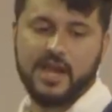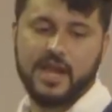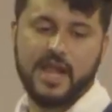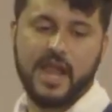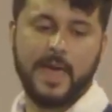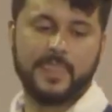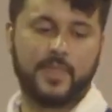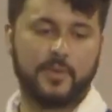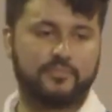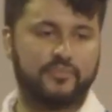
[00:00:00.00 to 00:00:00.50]

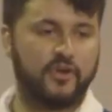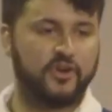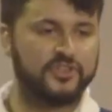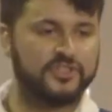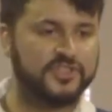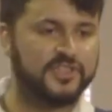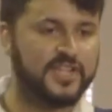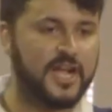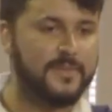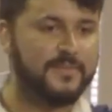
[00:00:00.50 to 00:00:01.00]
not the
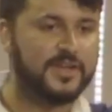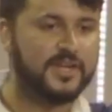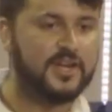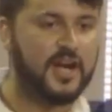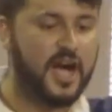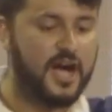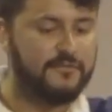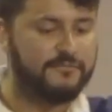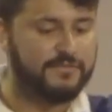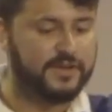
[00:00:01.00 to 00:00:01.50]
person I'm in
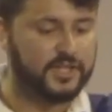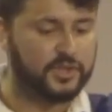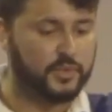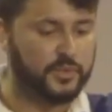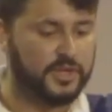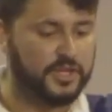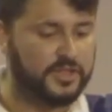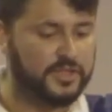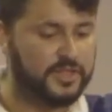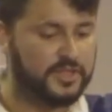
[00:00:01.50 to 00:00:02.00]
conflict
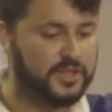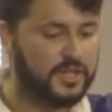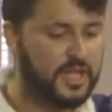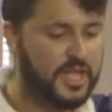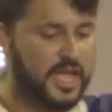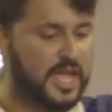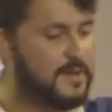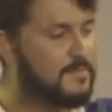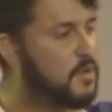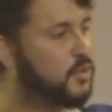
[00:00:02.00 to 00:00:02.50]
with,
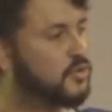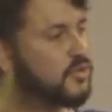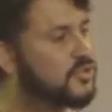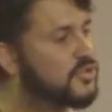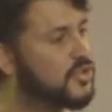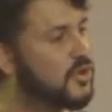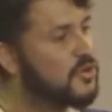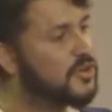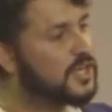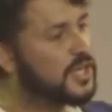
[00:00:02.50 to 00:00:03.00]
and most
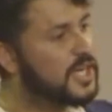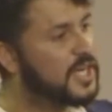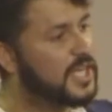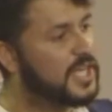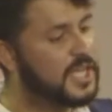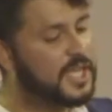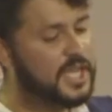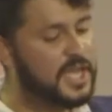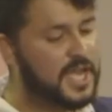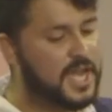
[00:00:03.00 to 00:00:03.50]

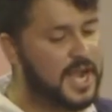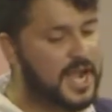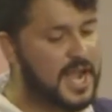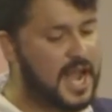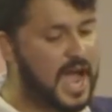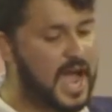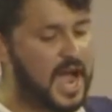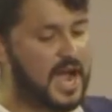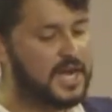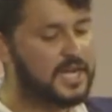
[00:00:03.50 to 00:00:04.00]
certainly
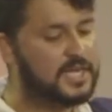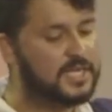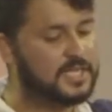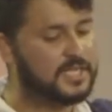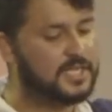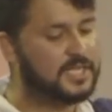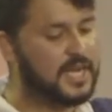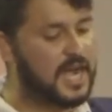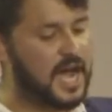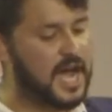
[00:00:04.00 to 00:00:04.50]
not
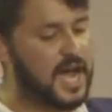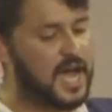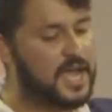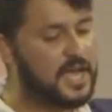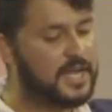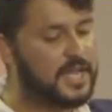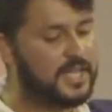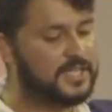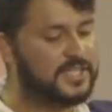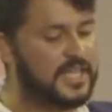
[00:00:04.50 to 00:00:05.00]

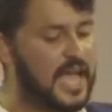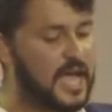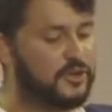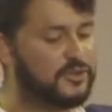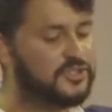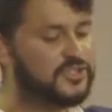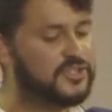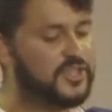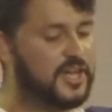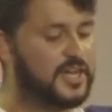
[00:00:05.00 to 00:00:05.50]
God. And now
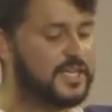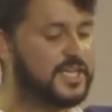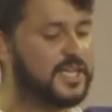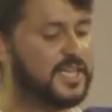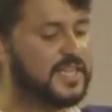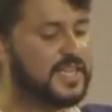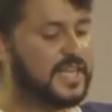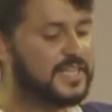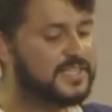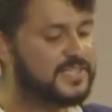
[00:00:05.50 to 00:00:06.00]

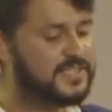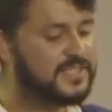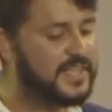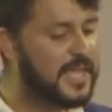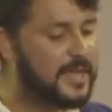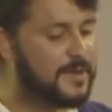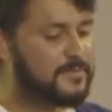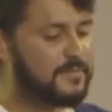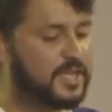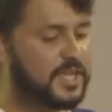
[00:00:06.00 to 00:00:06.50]
suddenly that
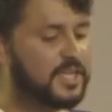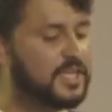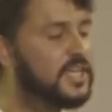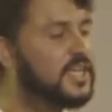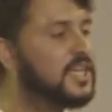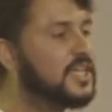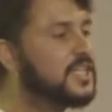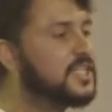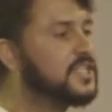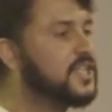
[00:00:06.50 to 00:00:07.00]
statement
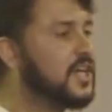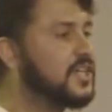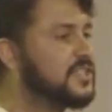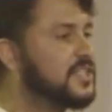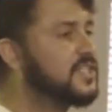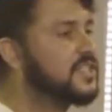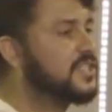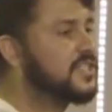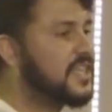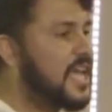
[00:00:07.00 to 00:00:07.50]

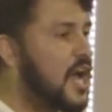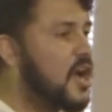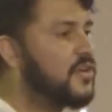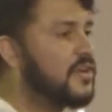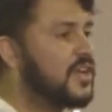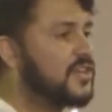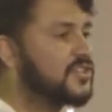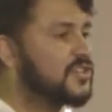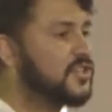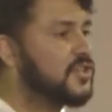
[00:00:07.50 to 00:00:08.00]
doesn't
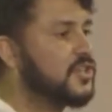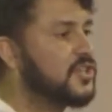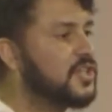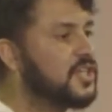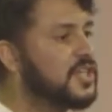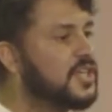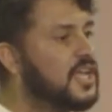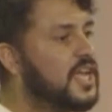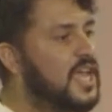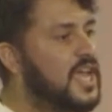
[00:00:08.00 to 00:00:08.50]
sound as
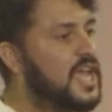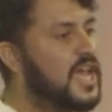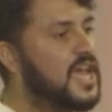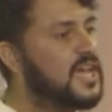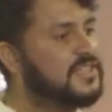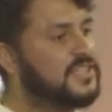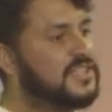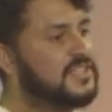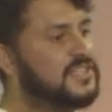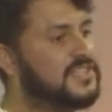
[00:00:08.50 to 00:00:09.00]
good
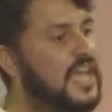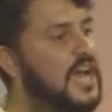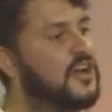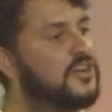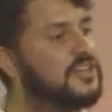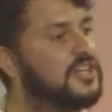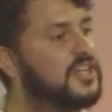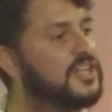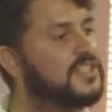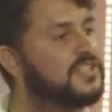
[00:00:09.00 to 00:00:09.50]
as it
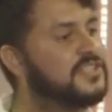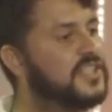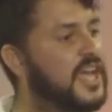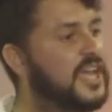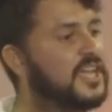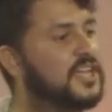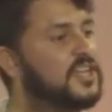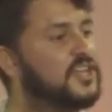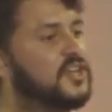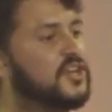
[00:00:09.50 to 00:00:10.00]
sounded a
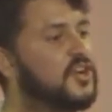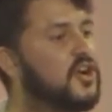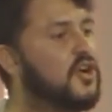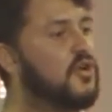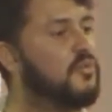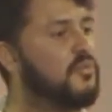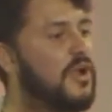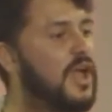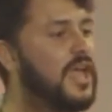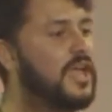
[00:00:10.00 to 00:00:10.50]
second
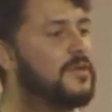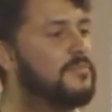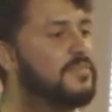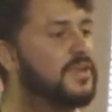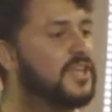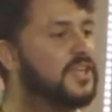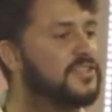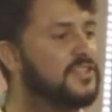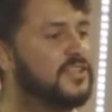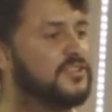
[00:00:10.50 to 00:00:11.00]
ago, right?
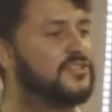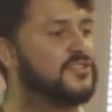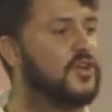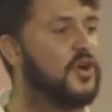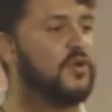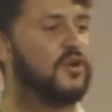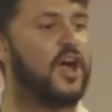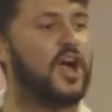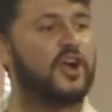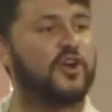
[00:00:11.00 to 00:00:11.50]
Because it's
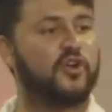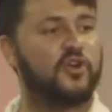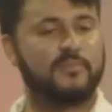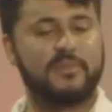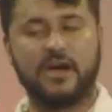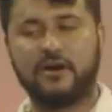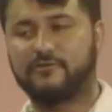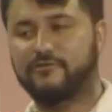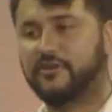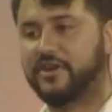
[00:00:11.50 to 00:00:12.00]
no longer about